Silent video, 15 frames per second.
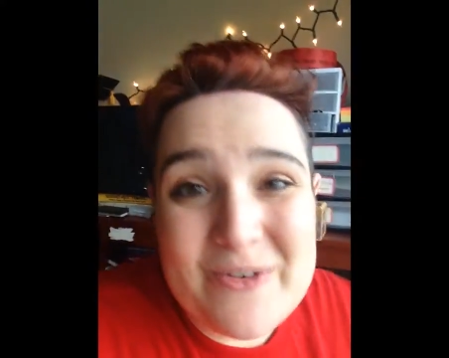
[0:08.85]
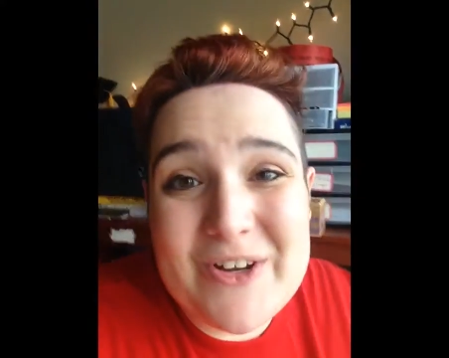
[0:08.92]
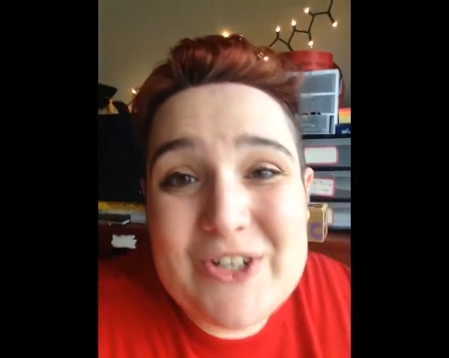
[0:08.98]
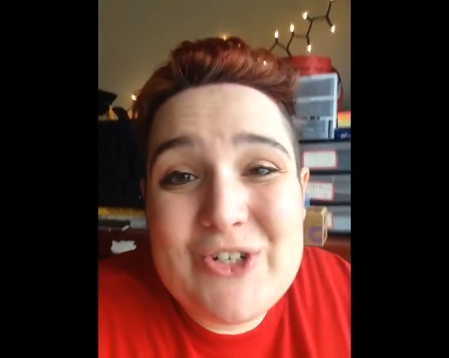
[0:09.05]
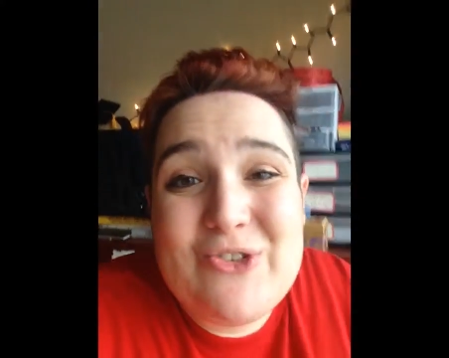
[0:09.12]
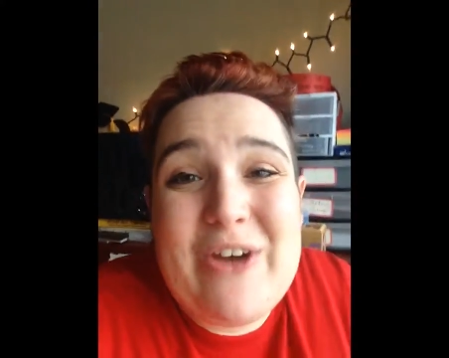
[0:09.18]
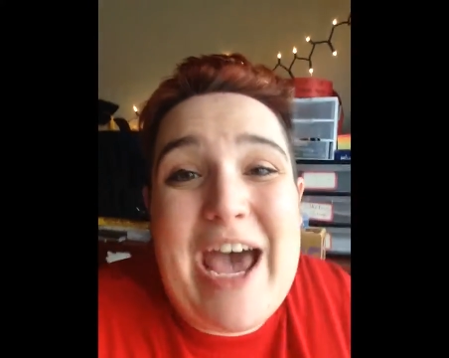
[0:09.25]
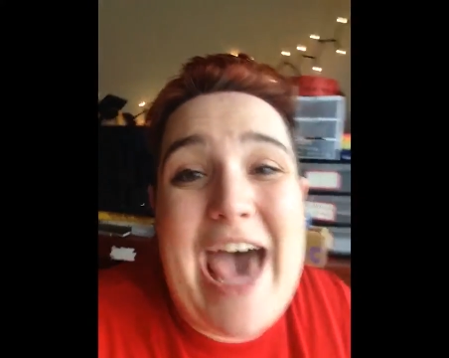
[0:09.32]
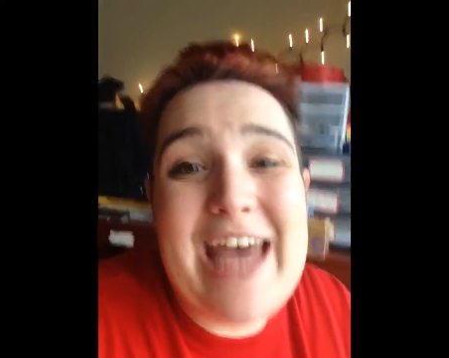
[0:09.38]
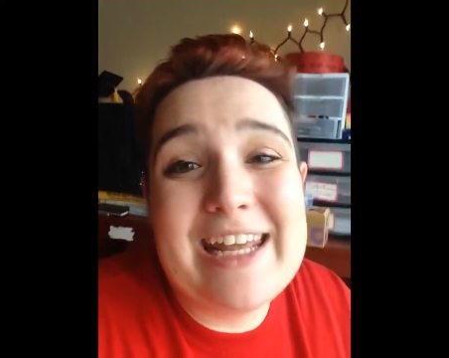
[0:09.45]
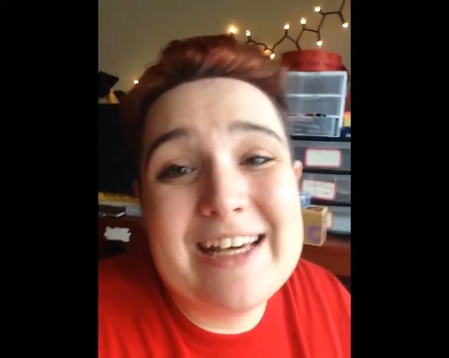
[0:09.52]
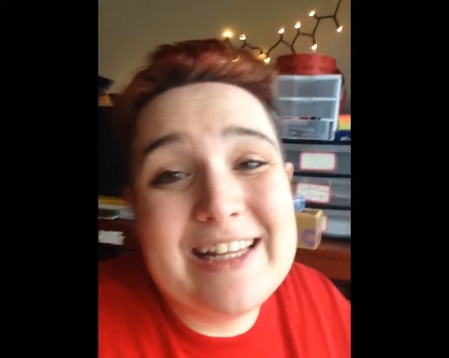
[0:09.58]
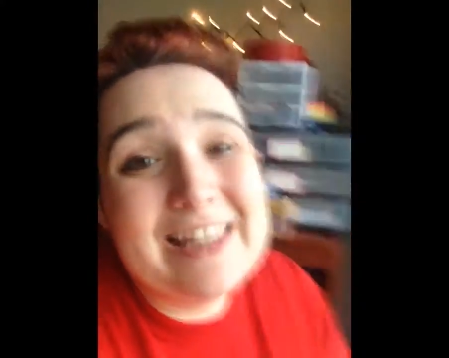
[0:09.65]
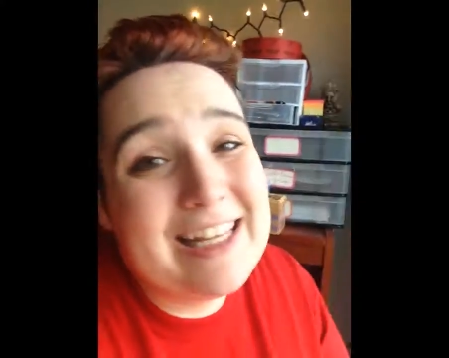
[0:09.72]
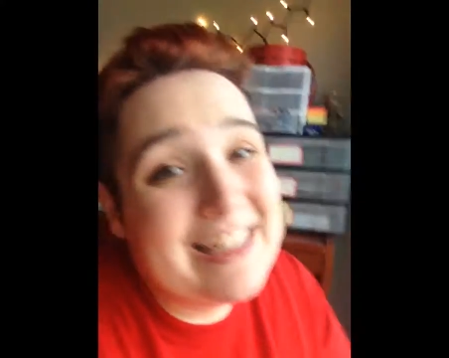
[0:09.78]

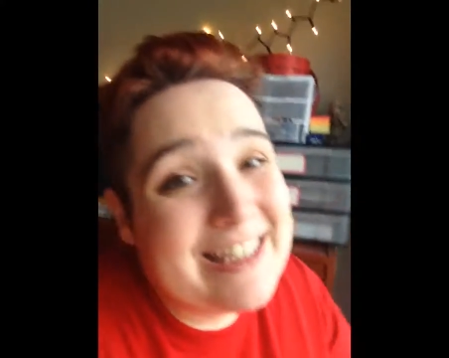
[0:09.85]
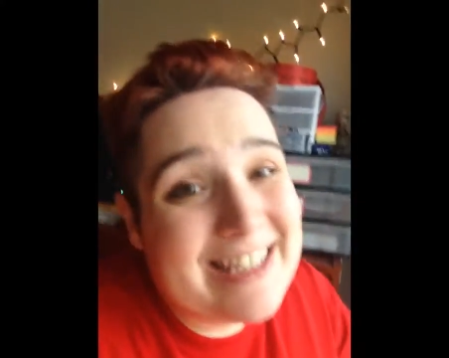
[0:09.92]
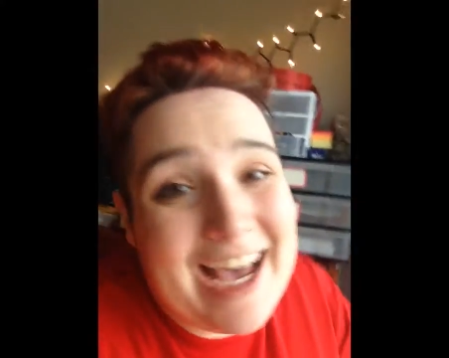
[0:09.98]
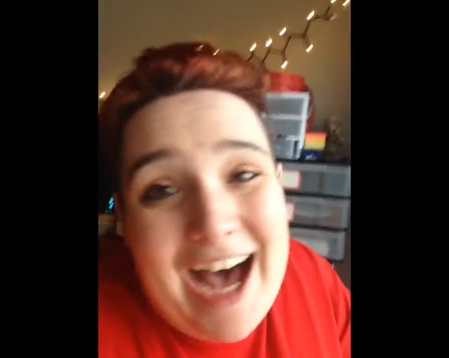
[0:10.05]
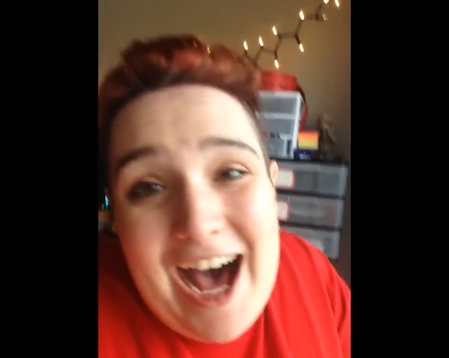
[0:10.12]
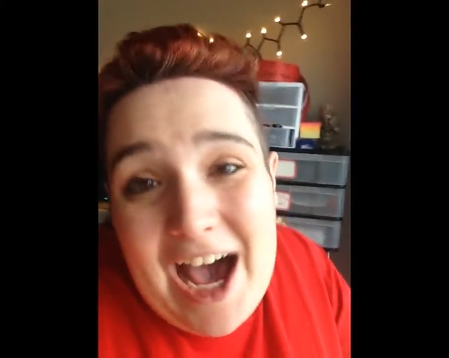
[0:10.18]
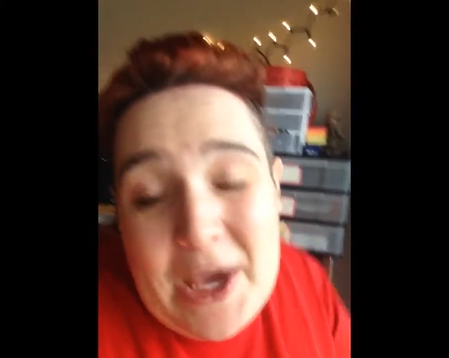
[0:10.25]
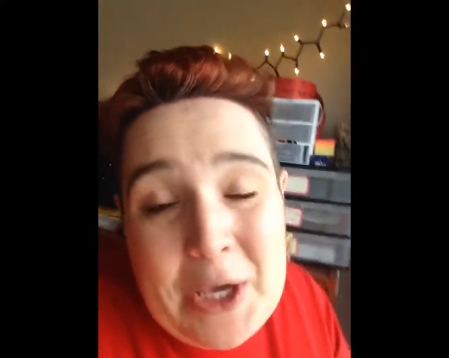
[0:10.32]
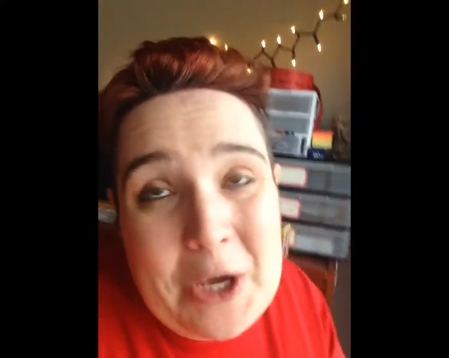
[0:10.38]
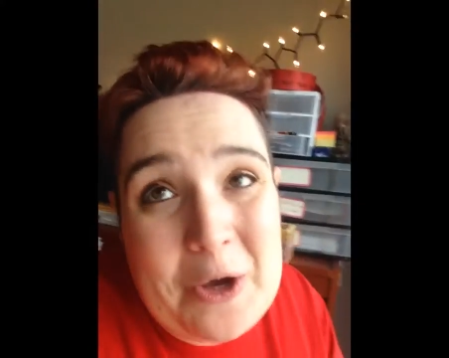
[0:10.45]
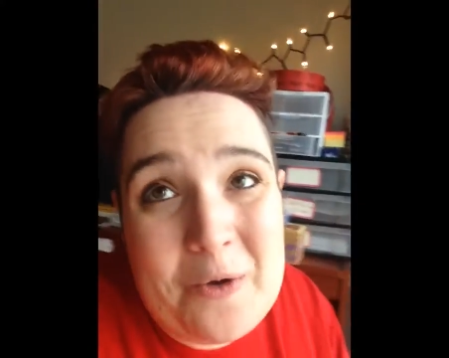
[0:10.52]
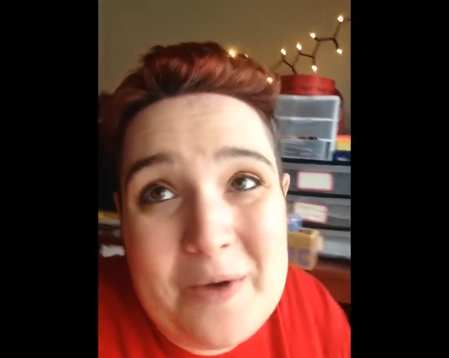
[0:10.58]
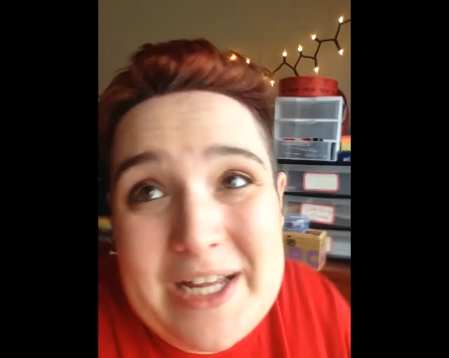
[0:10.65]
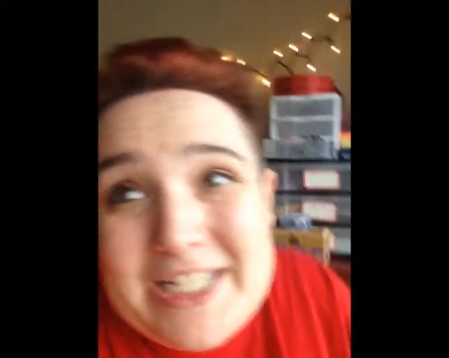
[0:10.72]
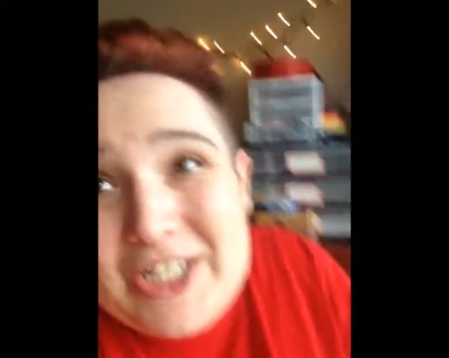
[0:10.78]
adrenaline's
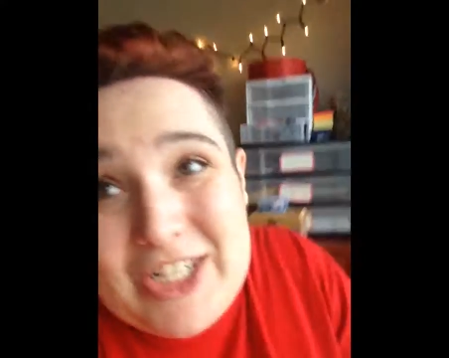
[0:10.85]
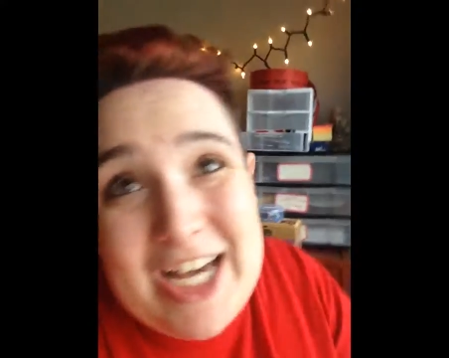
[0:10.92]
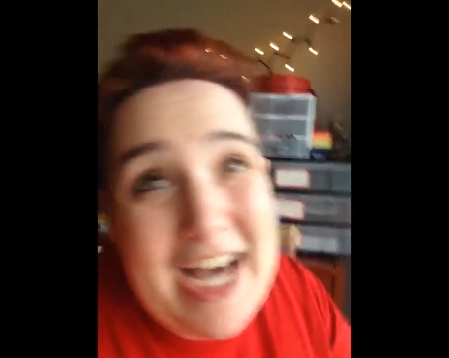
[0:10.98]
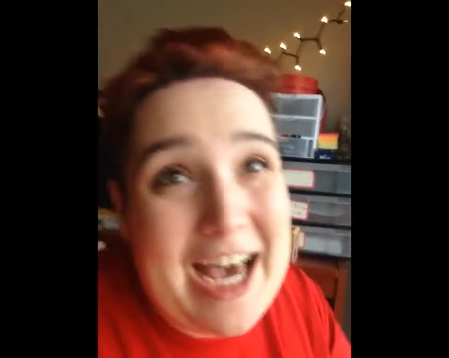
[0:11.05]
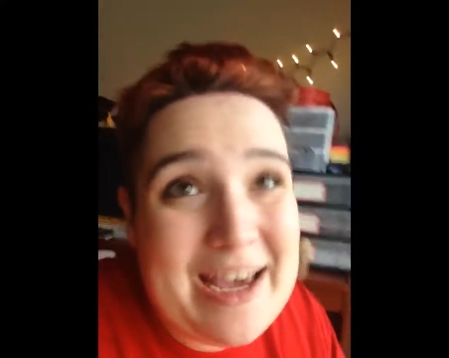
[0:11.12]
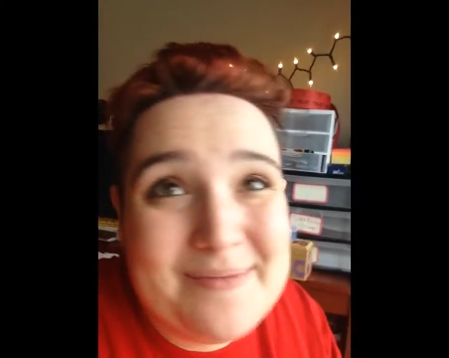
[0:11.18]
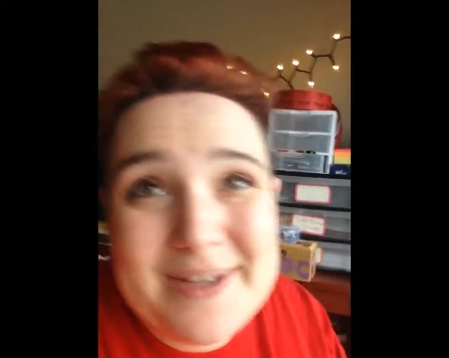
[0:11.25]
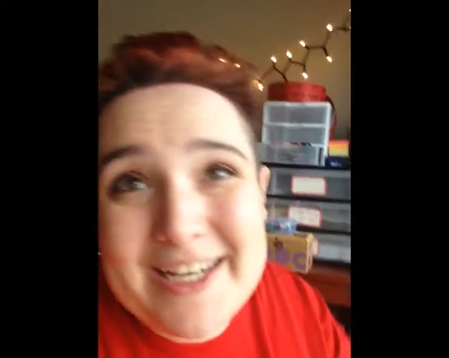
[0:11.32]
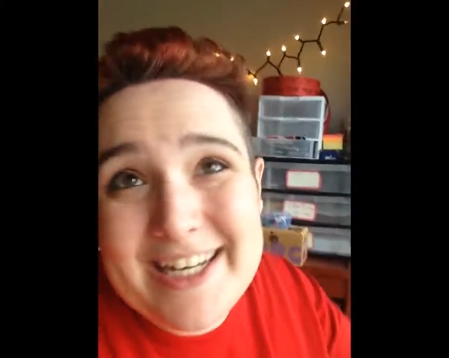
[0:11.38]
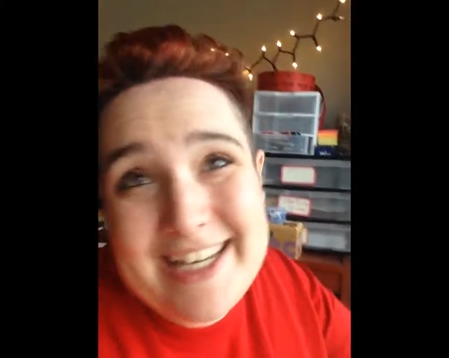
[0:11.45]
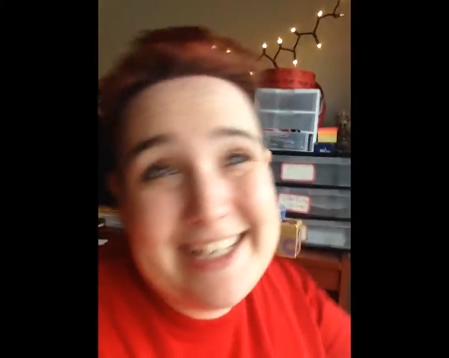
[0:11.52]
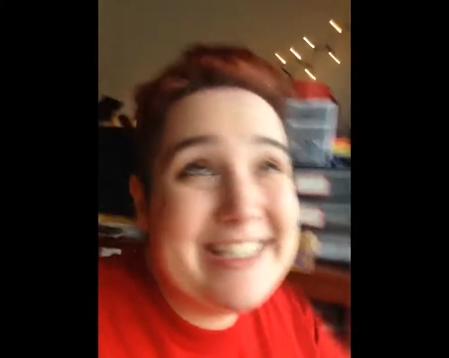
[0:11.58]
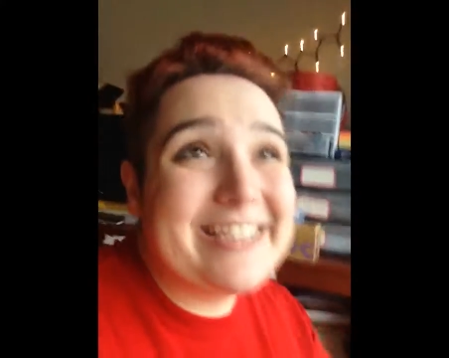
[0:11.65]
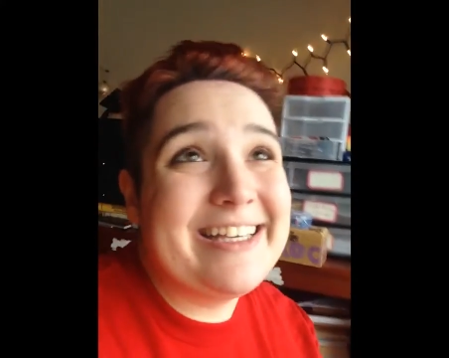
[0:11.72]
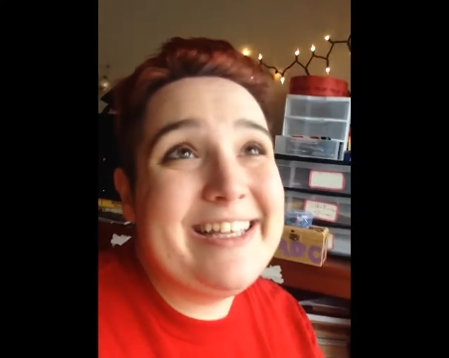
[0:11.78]
higher each time it
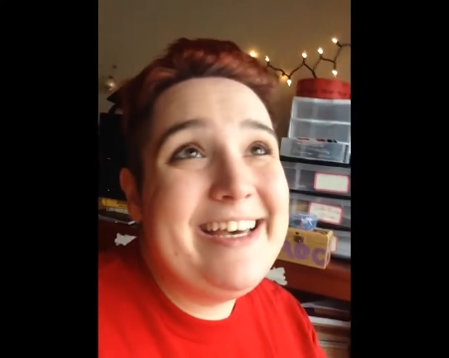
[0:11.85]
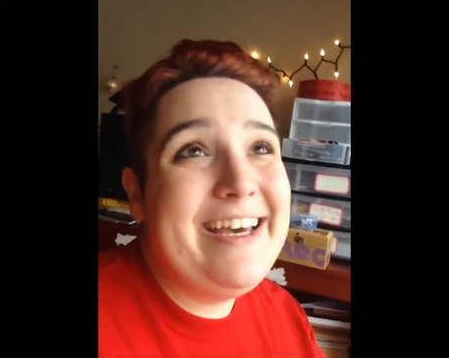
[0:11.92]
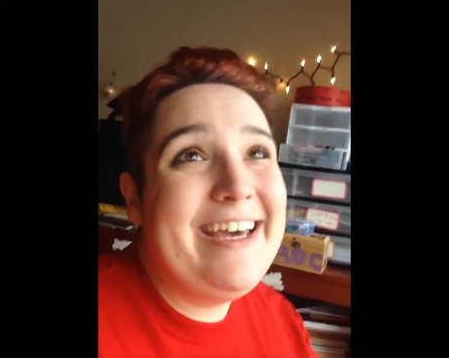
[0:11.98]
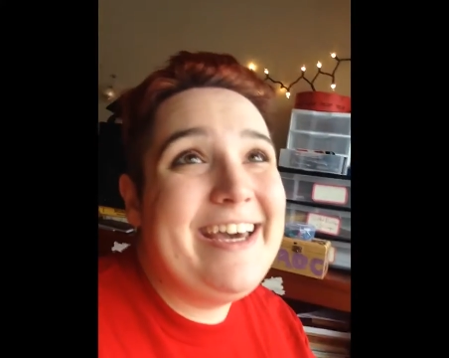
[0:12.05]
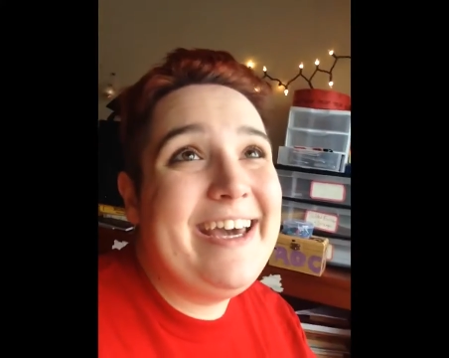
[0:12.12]
is clear.